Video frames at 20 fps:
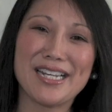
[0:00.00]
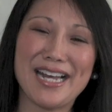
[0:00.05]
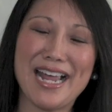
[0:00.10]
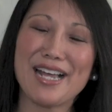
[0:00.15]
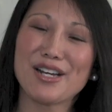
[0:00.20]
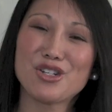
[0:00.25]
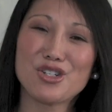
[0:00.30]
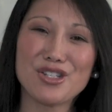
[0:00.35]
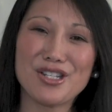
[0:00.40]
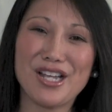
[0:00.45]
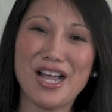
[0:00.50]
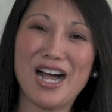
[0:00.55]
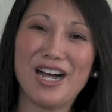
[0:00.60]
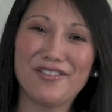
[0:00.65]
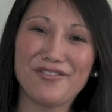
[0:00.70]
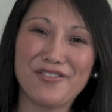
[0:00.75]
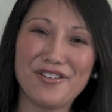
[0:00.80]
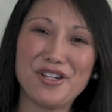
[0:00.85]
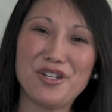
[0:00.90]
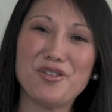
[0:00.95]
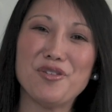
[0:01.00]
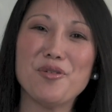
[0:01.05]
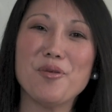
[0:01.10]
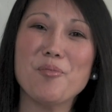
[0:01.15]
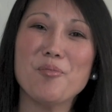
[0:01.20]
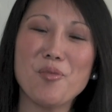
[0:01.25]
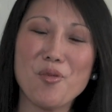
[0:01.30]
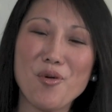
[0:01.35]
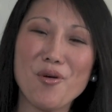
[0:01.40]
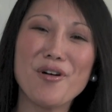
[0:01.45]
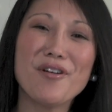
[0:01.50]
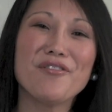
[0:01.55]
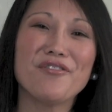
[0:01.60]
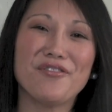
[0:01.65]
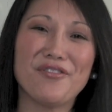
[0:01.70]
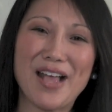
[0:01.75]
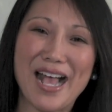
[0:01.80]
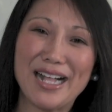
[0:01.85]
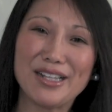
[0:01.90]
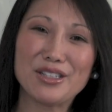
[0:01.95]
can actually offer you more
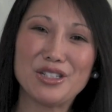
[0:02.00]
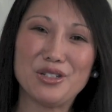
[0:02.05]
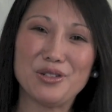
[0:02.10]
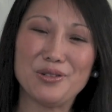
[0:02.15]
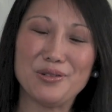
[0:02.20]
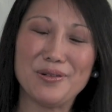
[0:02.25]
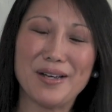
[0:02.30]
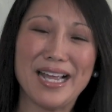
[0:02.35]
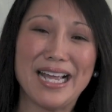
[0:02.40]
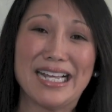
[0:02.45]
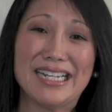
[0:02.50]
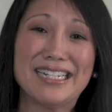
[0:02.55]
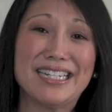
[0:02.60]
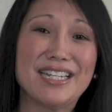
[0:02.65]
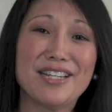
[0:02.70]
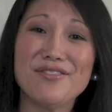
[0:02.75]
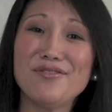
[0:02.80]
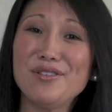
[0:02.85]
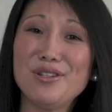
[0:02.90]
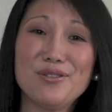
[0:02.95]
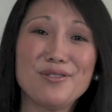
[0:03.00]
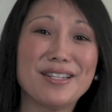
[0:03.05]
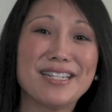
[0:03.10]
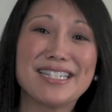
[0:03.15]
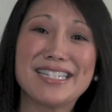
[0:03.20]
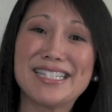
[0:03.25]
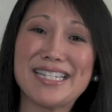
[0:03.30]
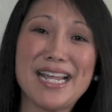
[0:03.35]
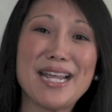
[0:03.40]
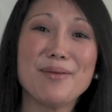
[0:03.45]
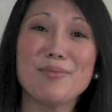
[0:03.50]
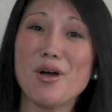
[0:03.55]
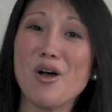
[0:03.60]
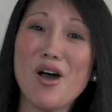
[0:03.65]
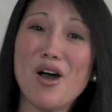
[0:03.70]
value and give you the same